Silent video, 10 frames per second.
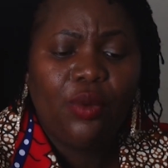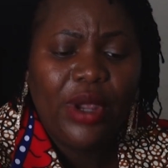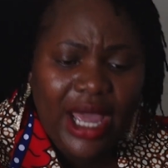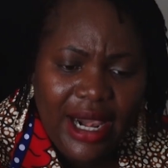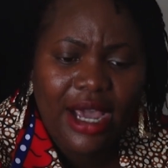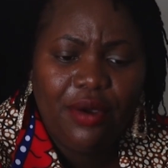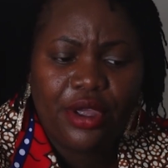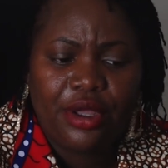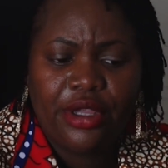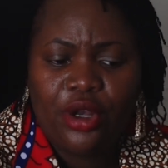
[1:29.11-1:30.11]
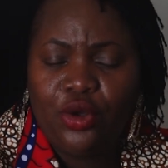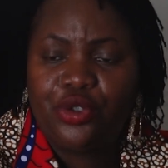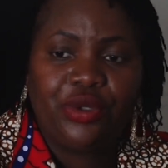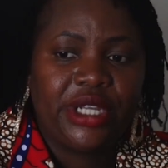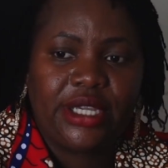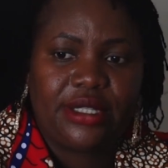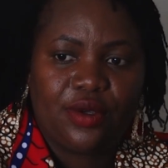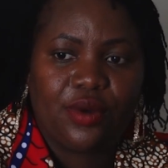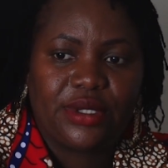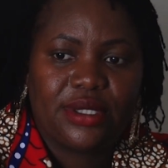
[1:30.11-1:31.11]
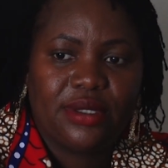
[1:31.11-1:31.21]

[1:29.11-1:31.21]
we allow the, the law to take its course.